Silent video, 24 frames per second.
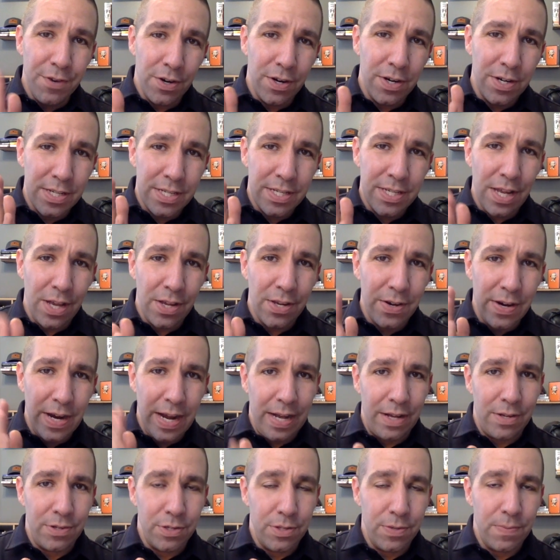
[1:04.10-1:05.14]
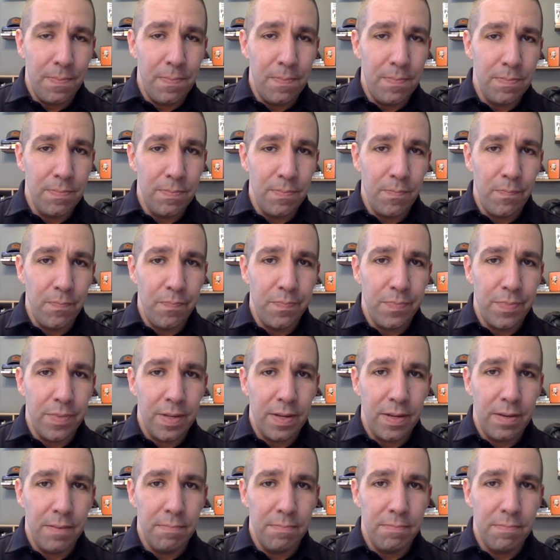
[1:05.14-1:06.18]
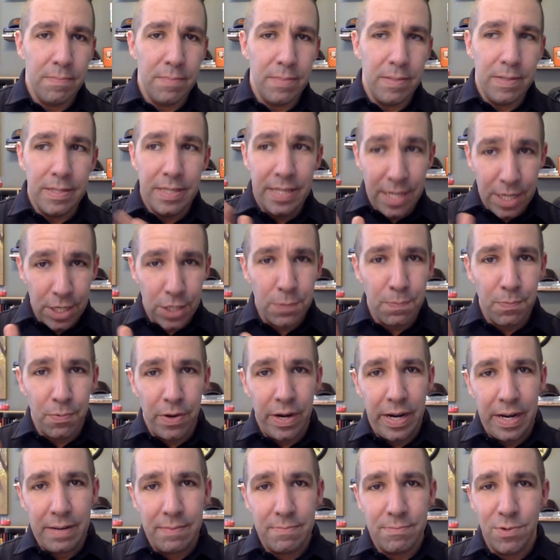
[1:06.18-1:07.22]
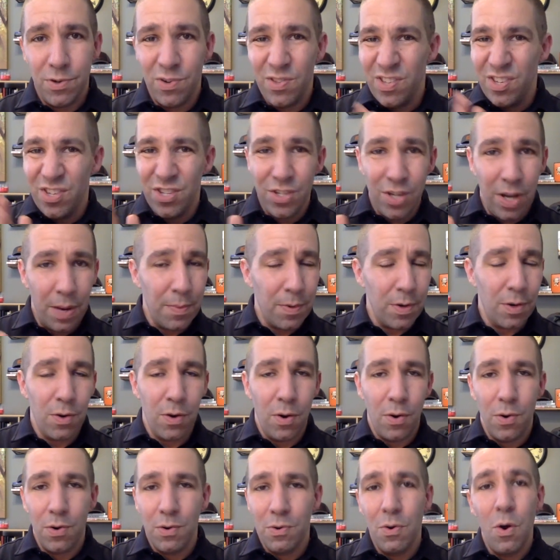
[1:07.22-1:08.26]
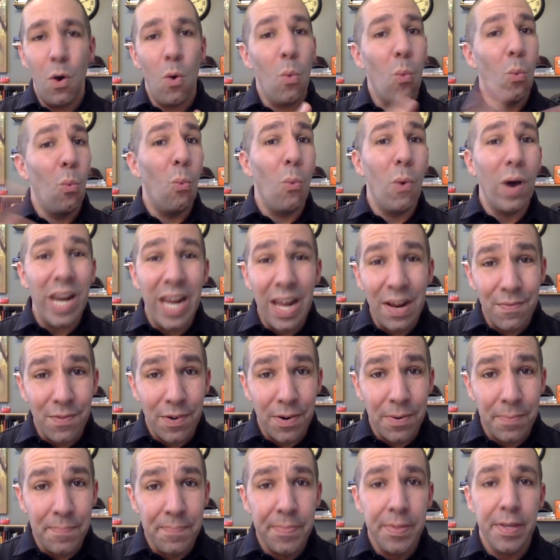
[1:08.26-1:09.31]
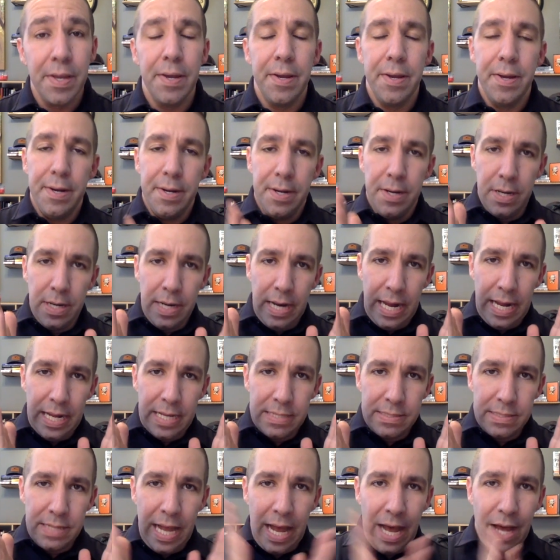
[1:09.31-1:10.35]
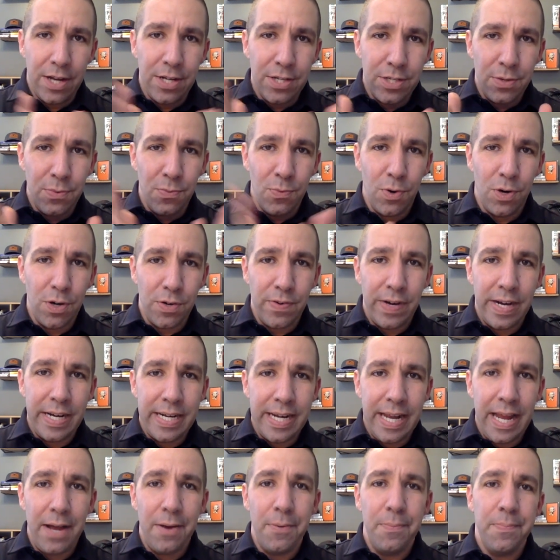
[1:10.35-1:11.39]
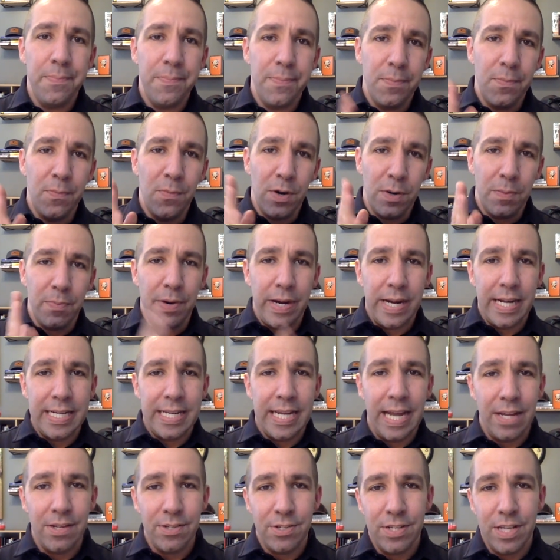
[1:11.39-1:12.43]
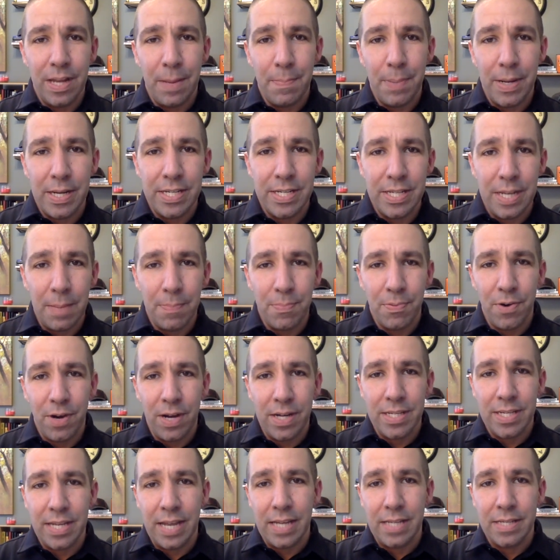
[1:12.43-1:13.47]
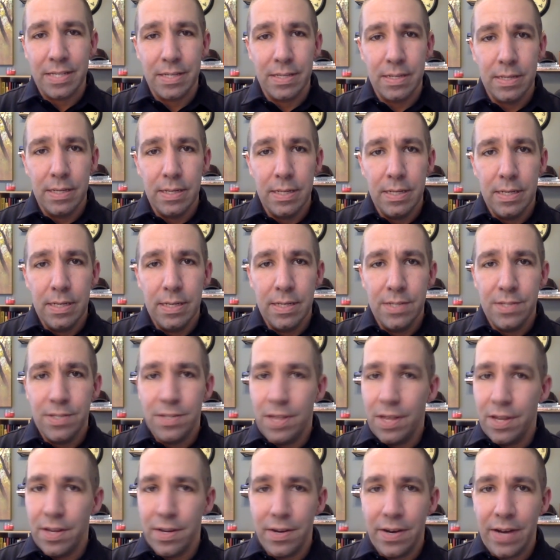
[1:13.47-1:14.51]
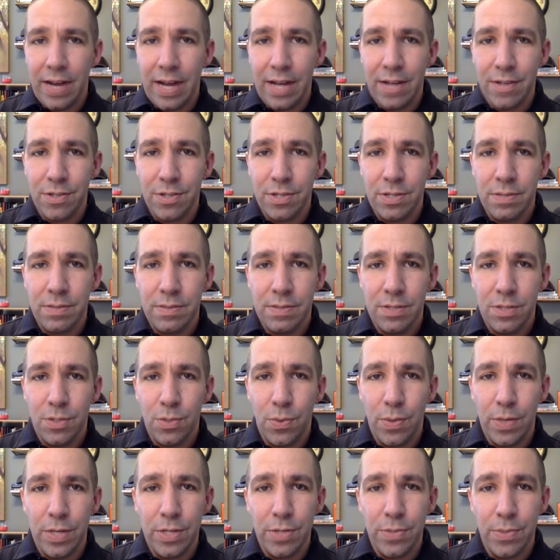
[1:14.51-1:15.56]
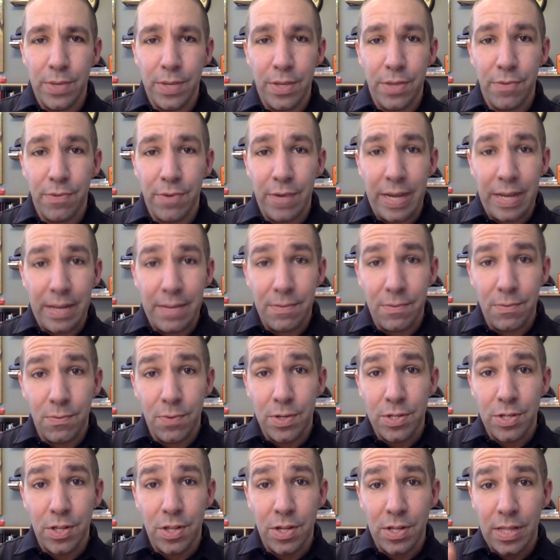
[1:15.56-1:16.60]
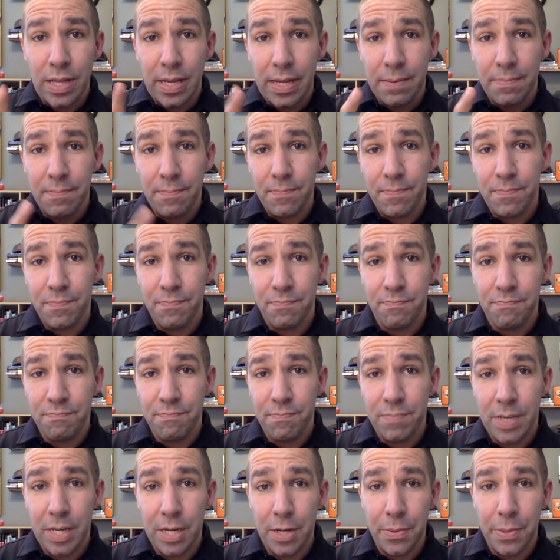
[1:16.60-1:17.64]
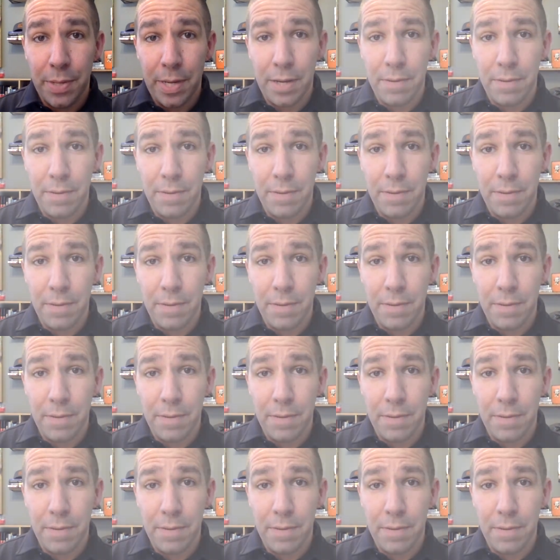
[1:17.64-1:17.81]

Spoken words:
going to sell your house this spring or this summer or whenever, how does it work right now? We're going to break it down. Step-by-step process. Selling your house 2023. What does it look like? Here we go.